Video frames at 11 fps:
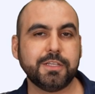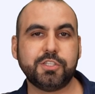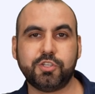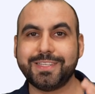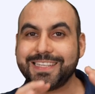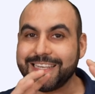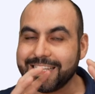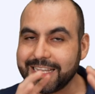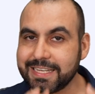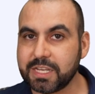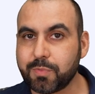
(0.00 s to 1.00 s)
So it's an
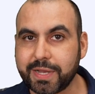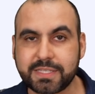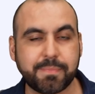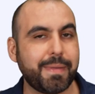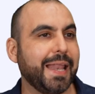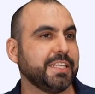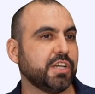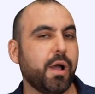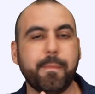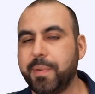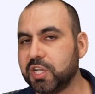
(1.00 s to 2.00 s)
easy way to manage
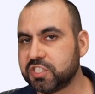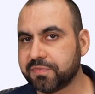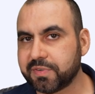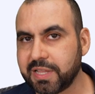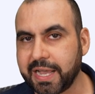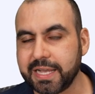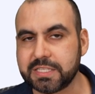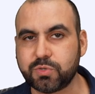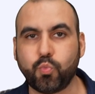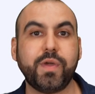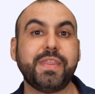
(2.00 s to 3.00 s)
a bunch of clients
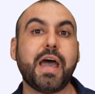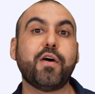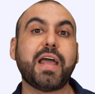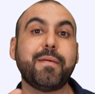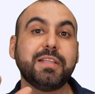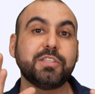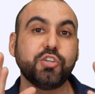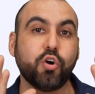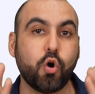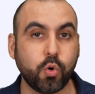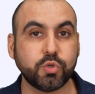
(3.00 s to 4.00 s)
without having to
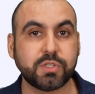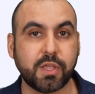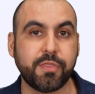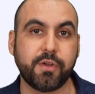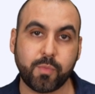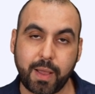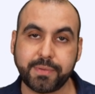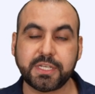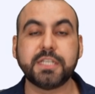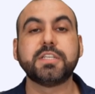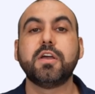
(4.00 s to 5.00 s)
host their
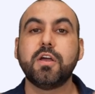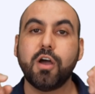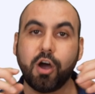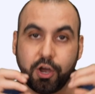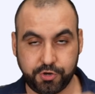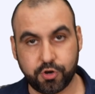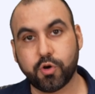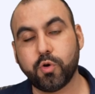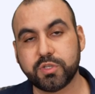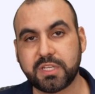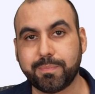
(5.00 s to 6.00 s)
websites on your
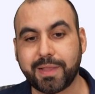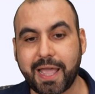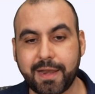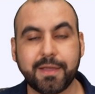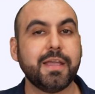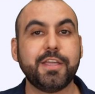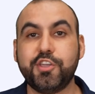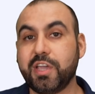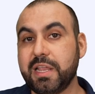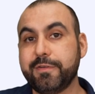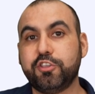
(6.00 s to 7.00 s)
hosting plan. You
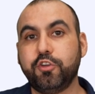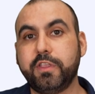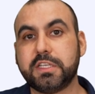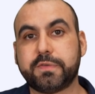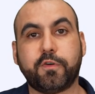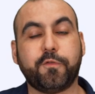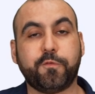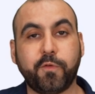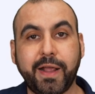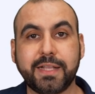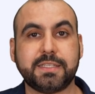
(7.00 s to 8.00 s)
can even do this for
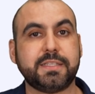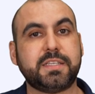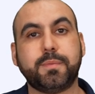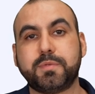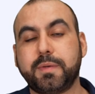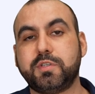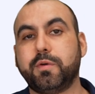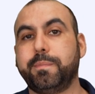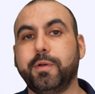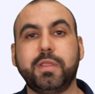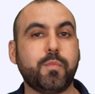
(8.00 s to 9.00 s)
friends. Sometimes you're
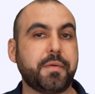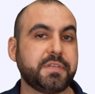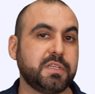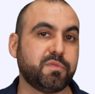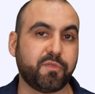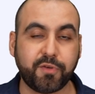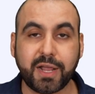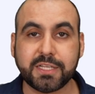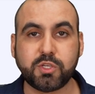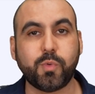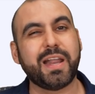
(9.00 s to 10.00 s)
building websites for
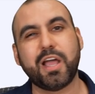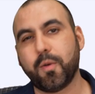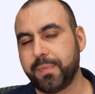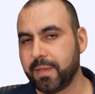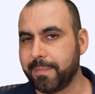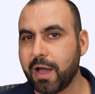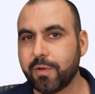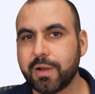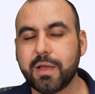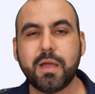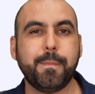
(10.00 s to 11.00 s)
friends, you wanna help them out,
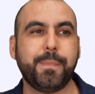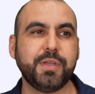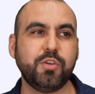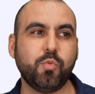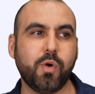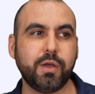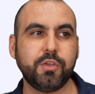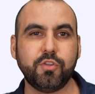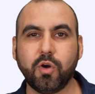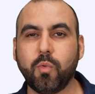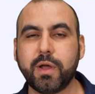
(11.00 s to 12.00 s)
but you want you
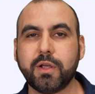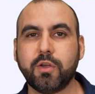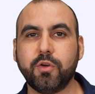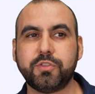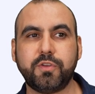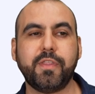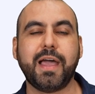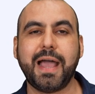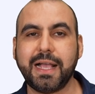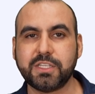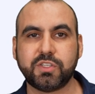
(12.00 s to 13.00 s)
don't want to go through the
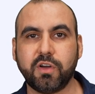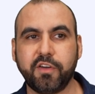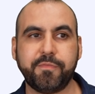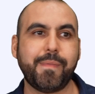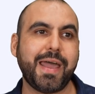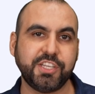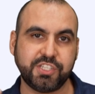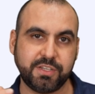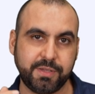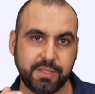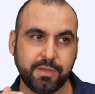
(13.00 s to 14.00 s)
hassle of
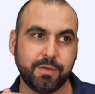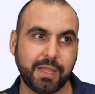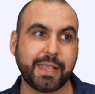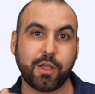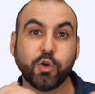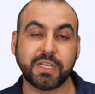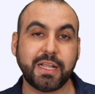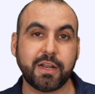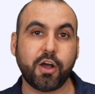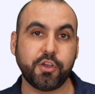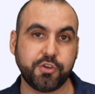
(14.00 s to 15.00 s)
managing, like hosting
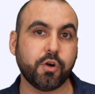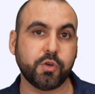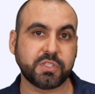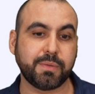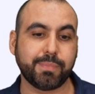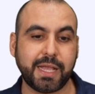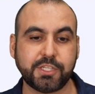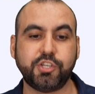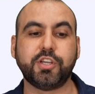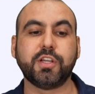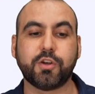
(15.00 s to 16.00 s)
it on your hosting plan.
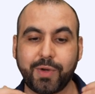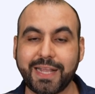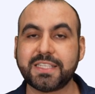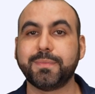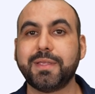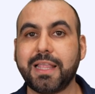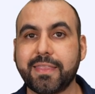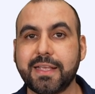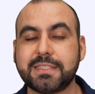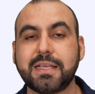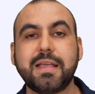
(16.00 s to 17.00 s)
So you can create something like
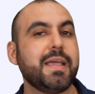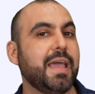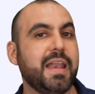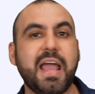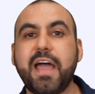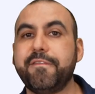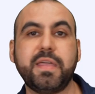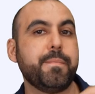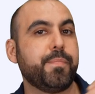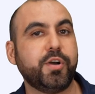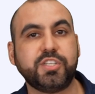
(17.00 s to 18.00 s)
this and have
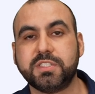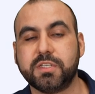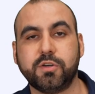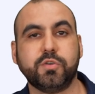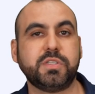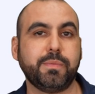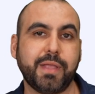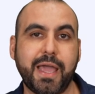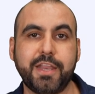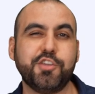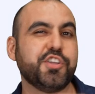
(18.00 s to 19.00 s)
them purchase the hosting
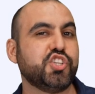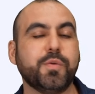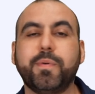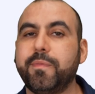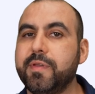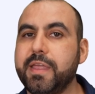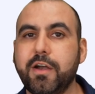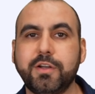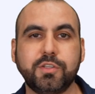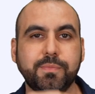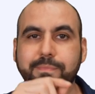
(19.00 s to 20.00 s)
plan. You can jump over there
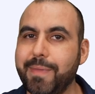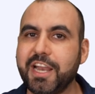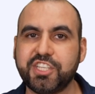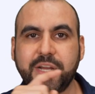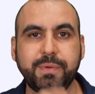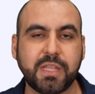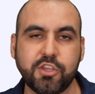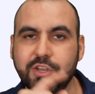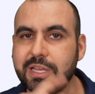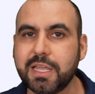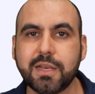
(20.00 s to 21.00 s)
and manage everything
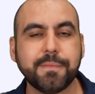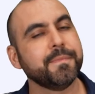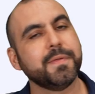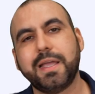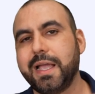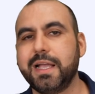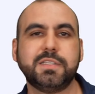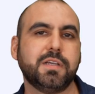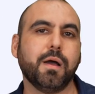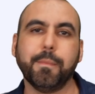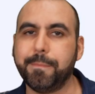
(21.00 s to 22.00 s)
you need and
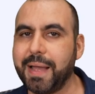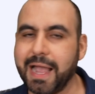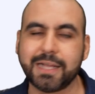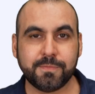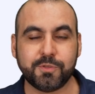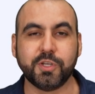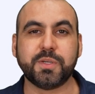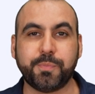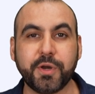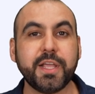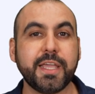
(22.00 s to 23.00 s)
jump back. So it's a
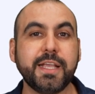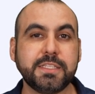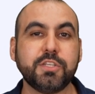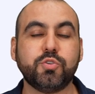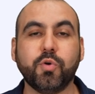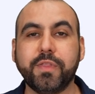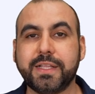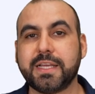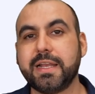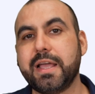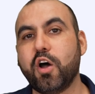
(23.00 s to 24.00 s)
pretty easy tool that's
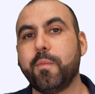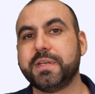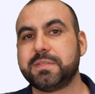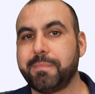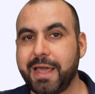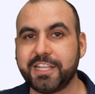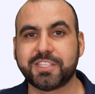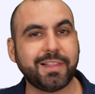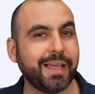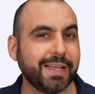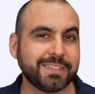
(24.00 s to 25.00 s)
going to help us manage
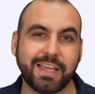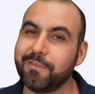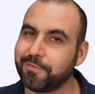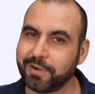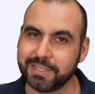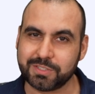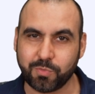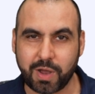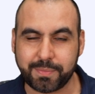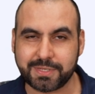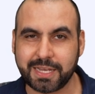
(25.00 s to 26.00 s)
clients and friends'
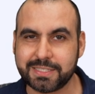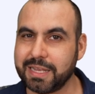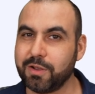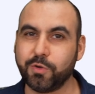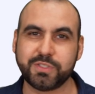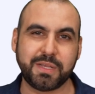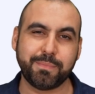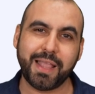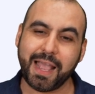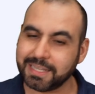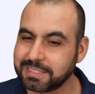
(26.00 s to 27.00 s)
websites and hosting
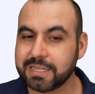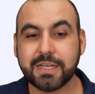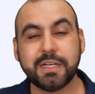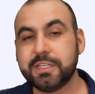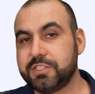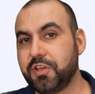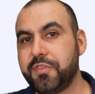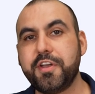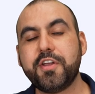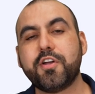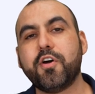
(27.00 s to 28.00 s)
plans. So there
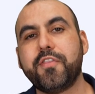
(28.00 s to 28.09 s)
you go.